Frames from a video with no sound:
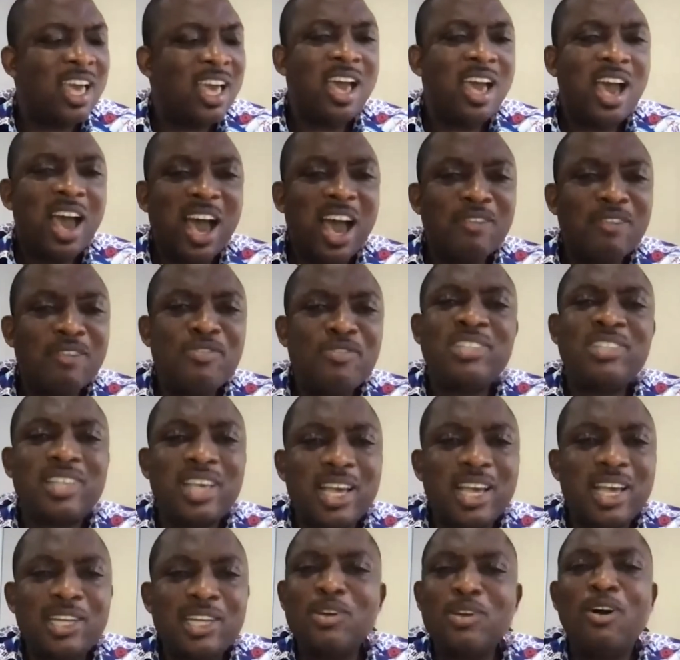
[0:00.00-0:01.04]
Having
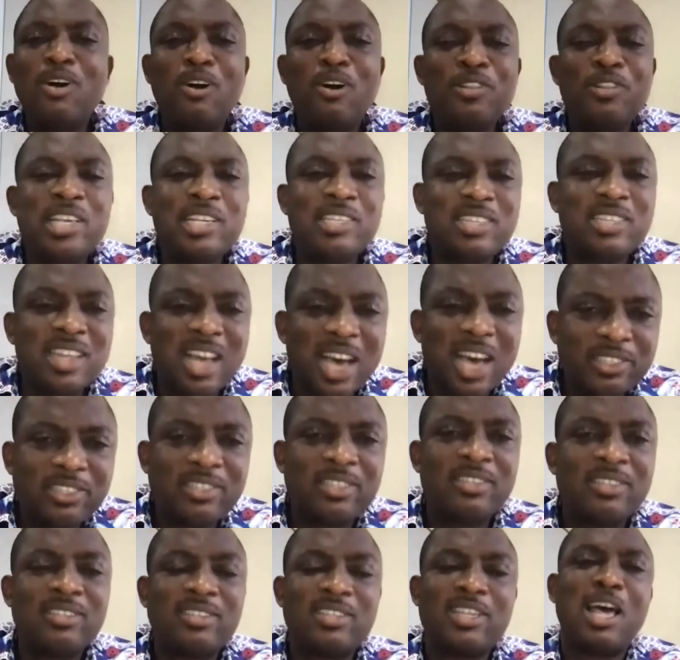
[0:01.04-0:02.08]
said all these nice
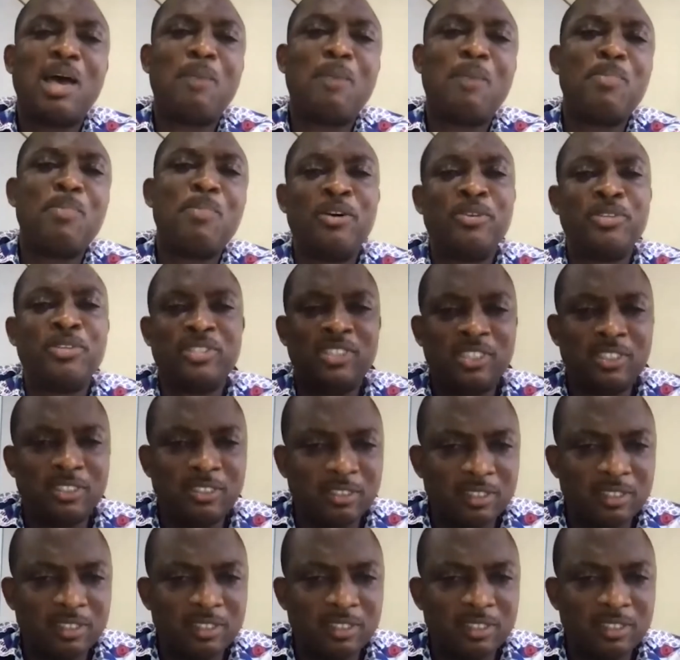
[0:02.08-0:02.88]
things about